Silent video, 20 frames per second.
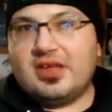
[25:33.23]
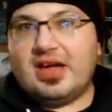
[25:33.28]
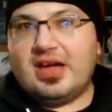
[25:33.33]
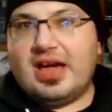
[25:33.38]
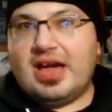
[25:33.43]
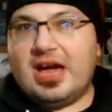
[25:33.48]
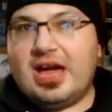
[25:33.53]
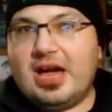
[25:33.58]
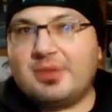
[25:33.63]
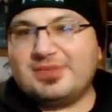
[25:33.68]
So
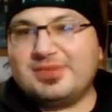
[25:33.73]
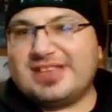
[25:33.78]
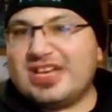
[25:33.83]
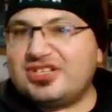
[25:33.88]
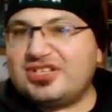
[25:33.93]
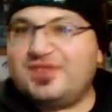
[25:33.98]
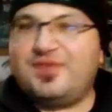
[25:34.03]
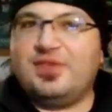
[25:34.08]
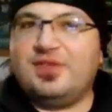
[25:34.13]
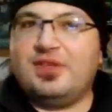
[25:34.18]
I was
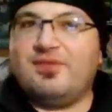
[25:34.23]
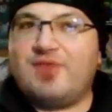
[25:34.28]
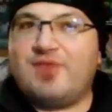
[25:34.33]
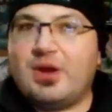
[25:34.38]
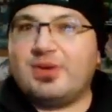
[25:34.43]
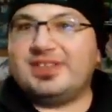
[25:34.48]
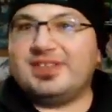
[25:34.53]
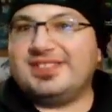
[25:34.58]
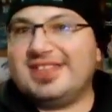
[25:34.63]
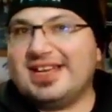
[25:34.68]
actually feeling
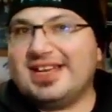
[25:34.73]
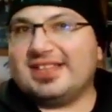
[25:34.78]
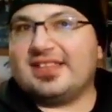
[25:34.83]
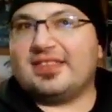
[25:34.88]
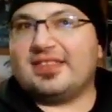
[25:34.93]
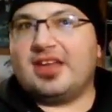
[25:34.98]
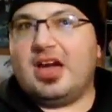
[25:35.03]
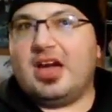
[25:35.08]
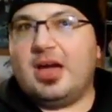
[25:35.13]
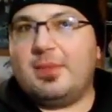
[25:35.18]
very sick
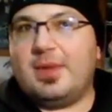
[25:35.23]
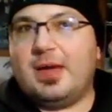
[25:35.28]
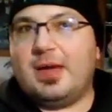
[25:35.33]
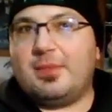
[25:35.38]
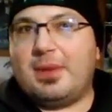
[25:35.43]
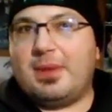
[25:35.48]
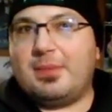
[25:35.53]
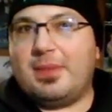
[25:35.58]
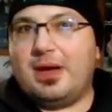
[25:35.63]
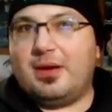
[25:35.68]
at the time,
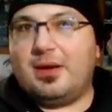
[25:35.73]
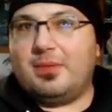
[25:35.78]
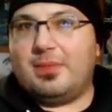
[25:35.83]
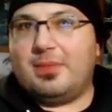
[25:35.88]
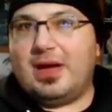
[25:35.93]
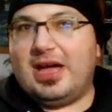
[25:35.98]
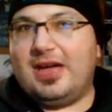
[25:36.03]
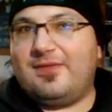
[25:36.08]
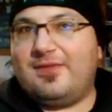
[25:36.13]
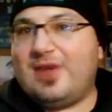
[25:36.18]
and
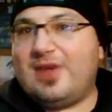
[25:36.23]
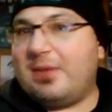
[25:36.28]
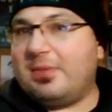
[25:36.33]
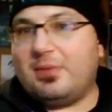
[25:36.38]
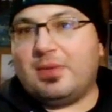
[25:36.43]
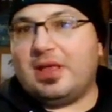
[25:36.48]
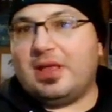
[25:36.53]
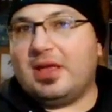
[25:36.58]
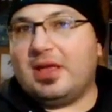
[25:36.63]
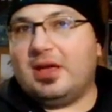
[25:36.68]
my
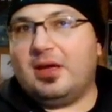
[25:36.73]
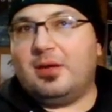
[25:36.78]
family went,